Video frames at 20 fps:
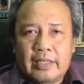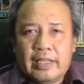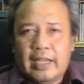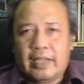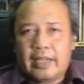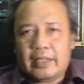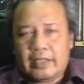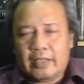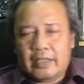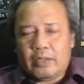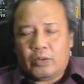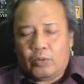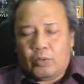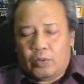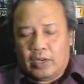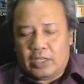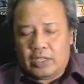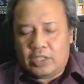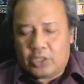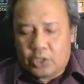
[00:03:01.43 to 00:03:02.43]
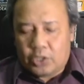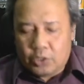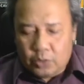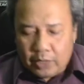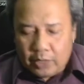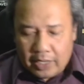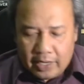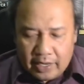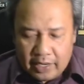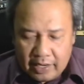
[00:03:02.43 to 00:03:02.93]
that once you
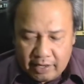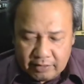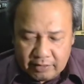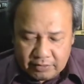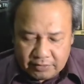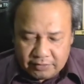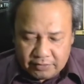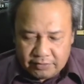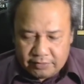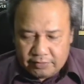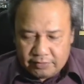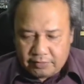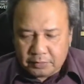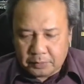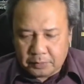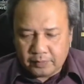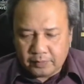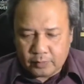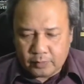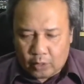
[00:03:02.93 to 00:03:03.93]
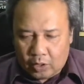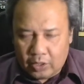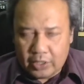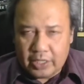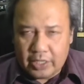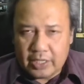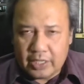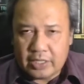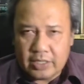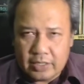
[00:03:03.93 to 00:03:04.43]
have all
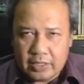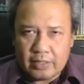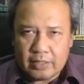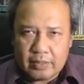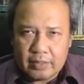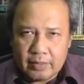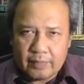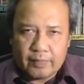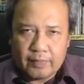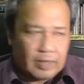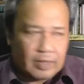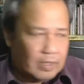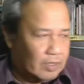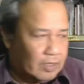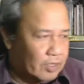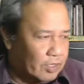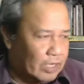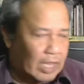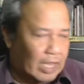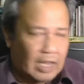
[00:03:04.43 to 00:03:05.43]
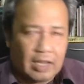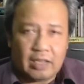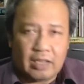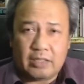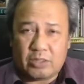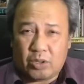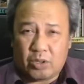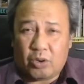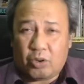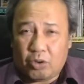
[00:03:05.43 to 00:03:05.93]
these
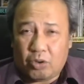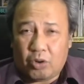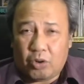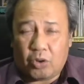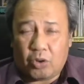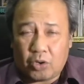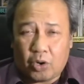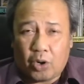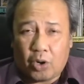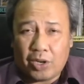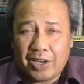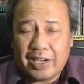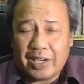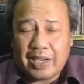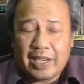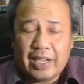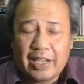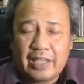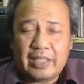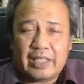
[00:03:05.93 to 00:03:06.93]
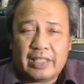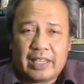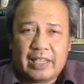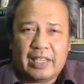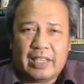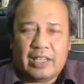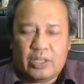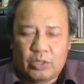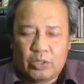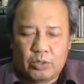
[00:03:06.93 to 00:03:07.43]
cells or colonies, and
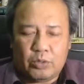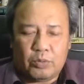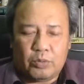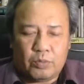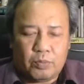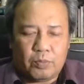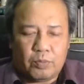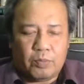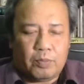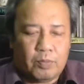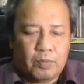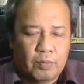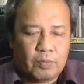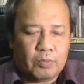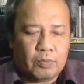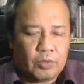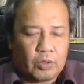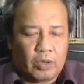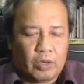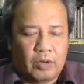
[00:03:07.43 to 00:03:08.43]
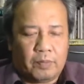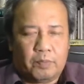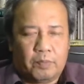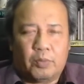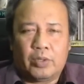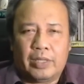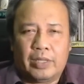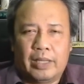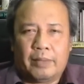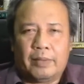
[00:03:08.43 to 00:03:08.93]
then you sort of
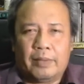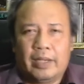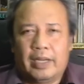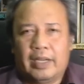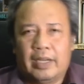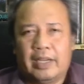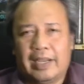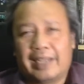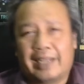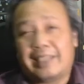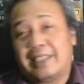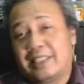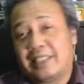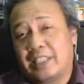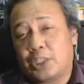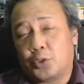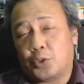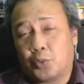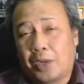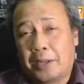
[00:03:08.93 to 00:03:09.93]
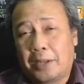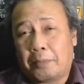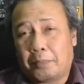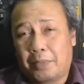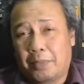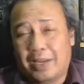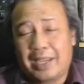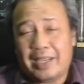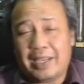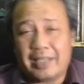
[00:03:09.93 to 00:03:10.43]
put them in a 96 well
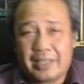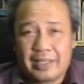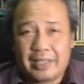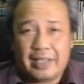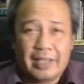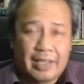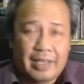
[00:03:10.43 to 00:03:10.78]
plate.